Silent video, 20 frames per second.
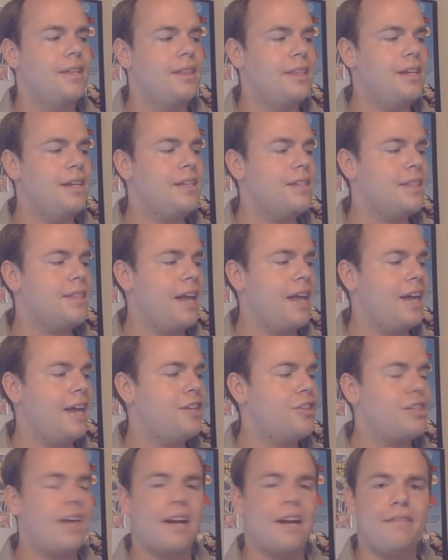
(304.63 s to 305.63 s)
that
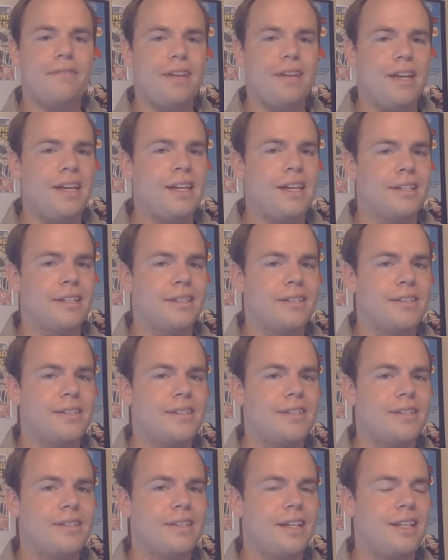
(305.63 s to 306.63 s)
just kind of
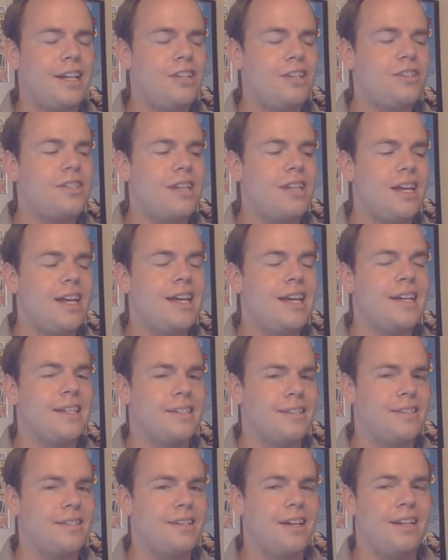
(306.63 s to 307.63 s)
ends. Like that just
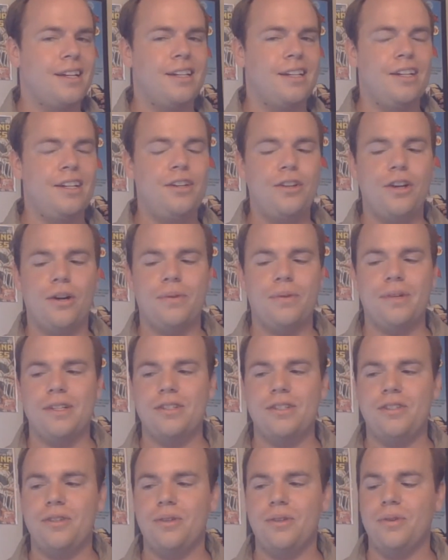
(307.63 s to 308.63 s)
ends. And then you go
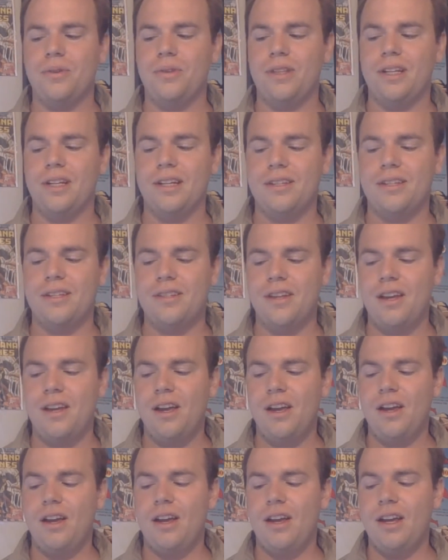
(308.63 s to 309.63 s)
into this
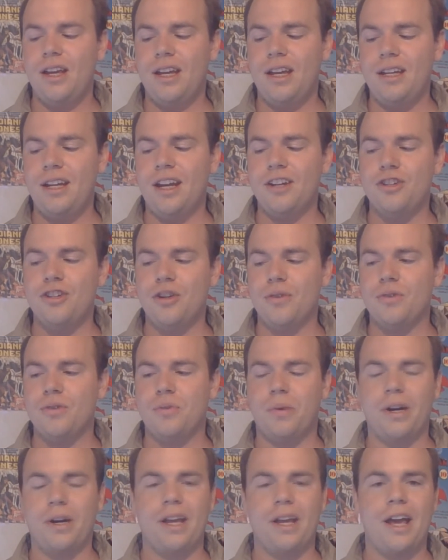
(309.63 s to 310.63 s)
Indiana Jones
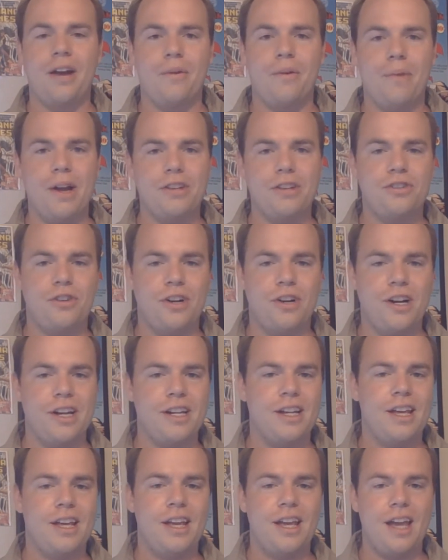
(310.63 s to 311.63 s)
working at a
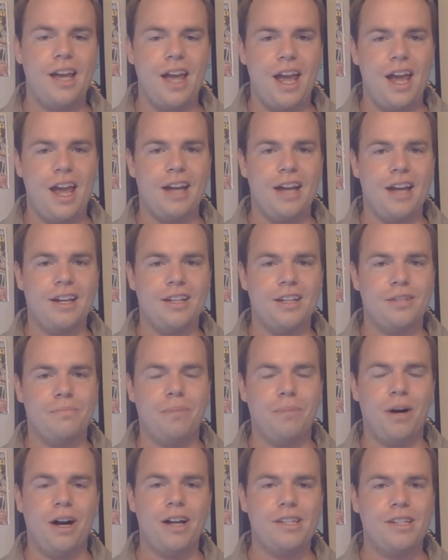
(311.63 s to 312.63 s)
restaurant and his
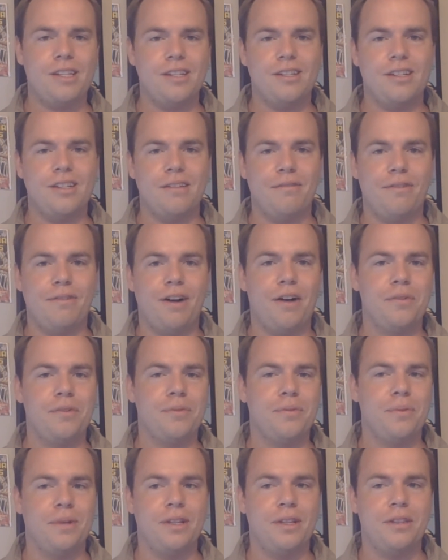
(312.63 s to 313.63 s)
boss is involved
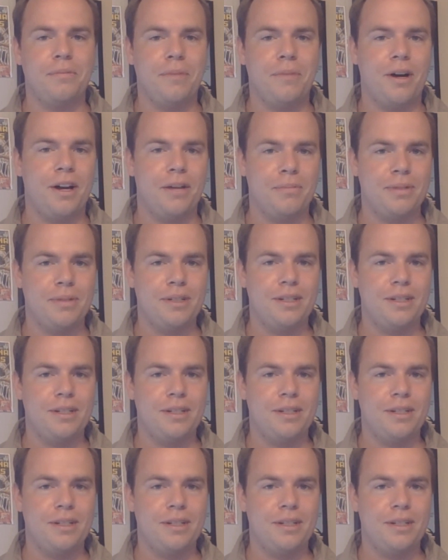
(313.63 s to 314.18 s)
with the mob.